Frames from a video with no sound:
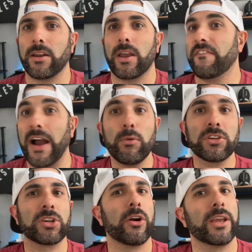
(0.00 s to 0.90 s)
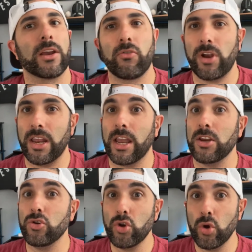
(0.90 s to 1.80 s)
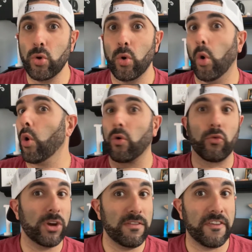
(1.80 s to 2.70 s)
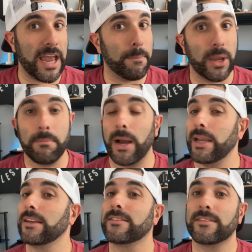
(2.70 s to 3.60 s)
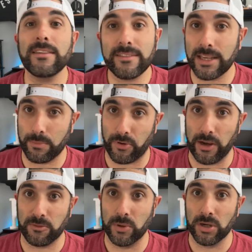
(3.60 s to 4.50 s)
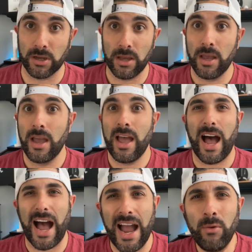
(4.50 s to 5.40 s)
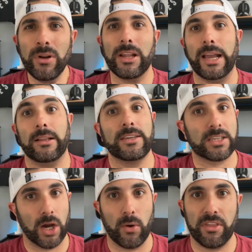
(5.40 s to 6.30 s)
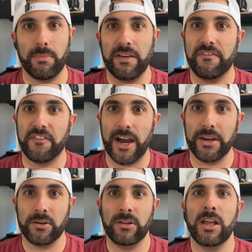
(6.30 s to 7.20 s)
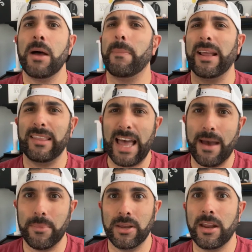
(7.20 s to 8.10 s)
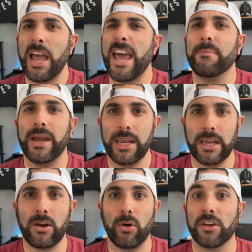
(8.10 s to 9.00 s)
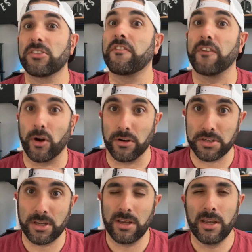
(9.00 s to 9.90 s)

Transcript: If I were starting at creating a new or revamping my existing price book, I would likely start with my vinyl, my laminate, and my ink costs first.